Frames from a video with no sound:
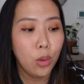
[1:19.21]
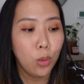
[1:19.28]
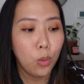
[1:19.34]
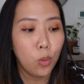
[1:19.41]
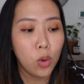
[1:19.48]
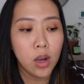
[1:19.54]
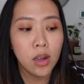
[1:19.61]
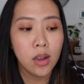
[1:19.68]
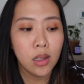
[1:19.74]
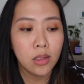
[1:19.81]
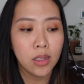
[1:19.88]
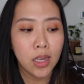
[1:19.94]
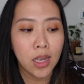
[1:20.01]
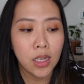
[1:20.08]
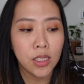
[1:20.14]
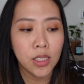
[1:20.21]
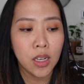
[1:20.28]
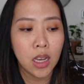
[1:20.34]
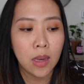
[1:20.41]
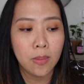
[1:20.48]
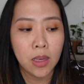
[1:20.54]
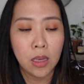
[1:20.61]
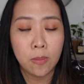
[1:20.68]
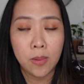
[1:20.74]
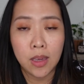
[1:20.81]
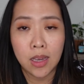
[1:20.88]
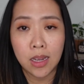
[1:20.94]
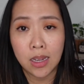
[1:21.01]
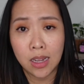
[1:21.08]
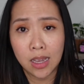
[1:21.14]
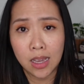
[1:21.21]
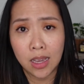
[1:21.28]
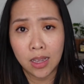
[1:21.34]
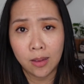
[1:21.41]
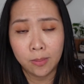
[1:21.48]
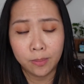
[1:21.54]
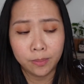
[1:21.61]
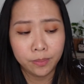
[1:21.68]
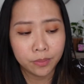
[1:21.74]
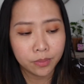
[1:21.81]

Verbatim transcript: One alocasia, I'm keeping it in